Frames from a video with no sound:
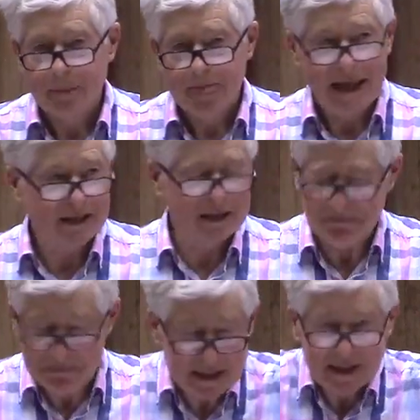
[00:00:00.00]
as
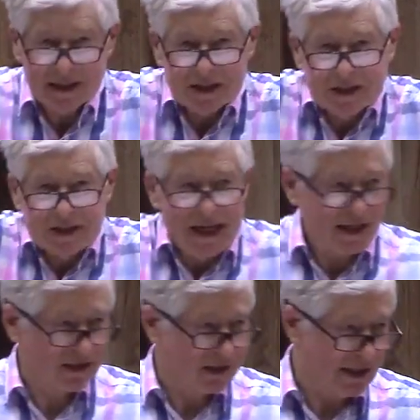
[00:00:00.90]
in meaningless
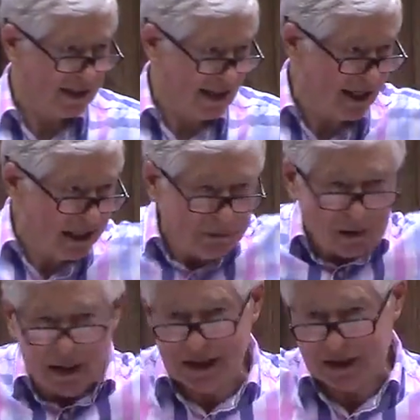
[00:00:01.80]
sex like an animal,
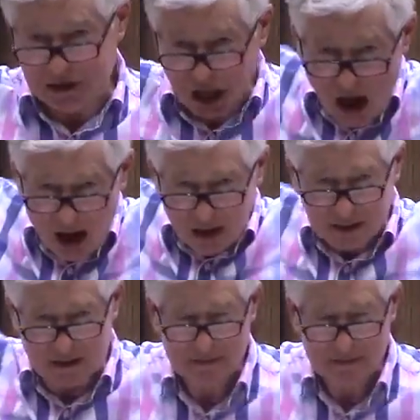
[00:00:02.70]
like a dog.